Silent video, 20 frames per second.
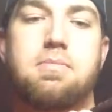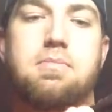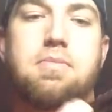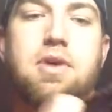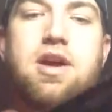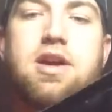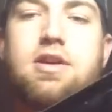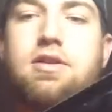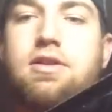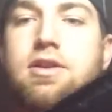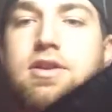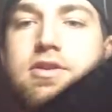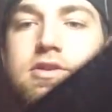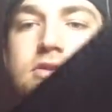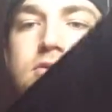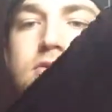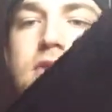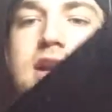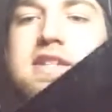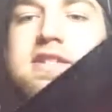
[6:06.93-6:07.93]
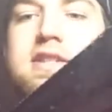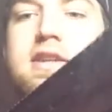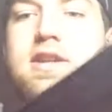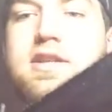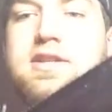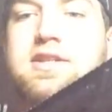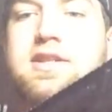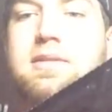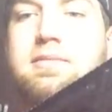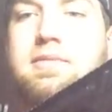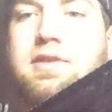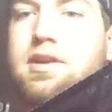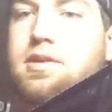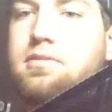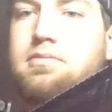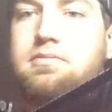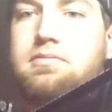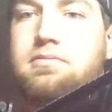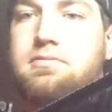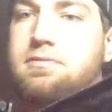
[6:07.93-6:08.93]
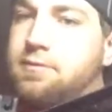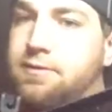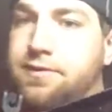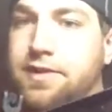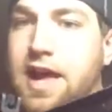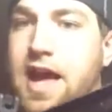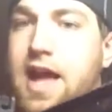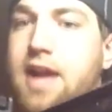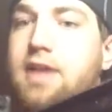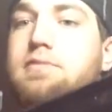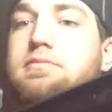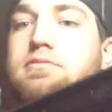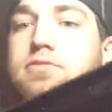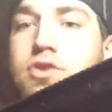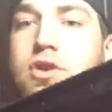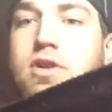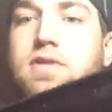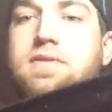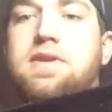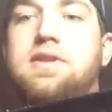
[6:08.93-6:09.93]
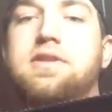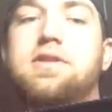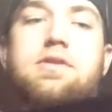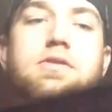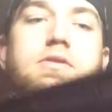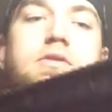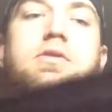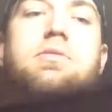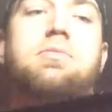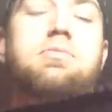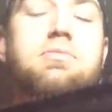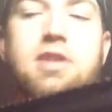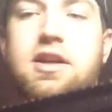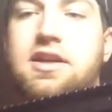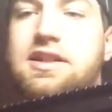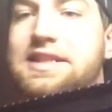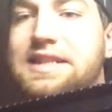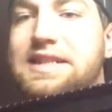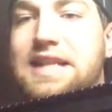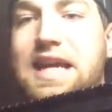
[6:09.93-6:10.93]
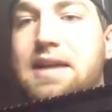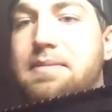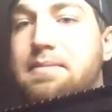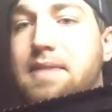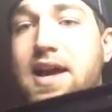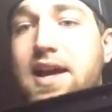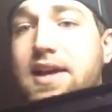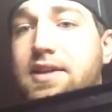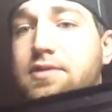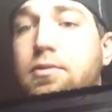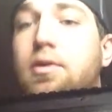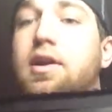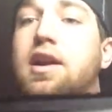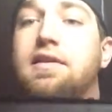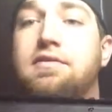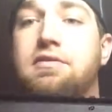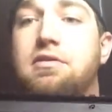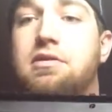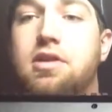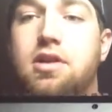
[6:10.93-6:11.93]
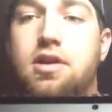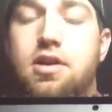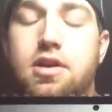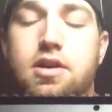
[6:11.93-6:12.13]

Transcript: but you can also rest it on something flat, surfaced, or like sandbags, whatever,